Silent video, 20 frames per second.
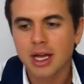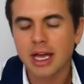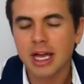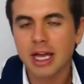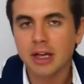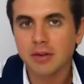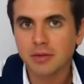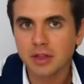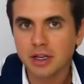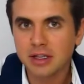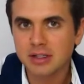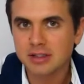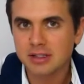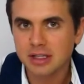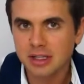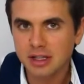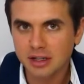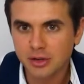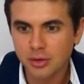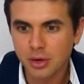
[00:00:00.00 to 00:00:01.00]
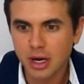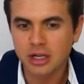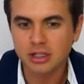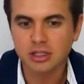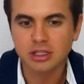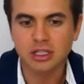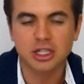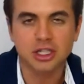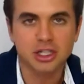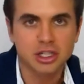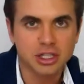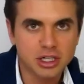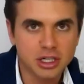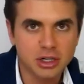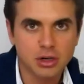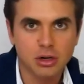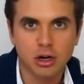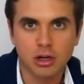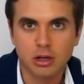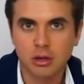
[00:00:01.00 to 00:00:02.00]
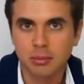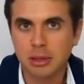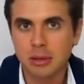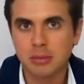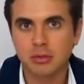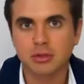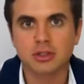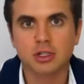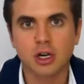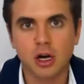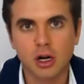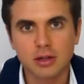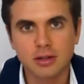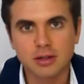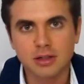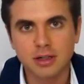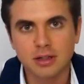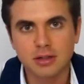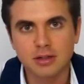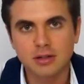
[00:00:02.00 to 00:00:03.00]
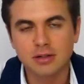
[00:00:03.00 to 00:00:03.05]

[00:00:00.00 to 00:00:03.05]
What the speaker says: if they see that you actually share other people's content.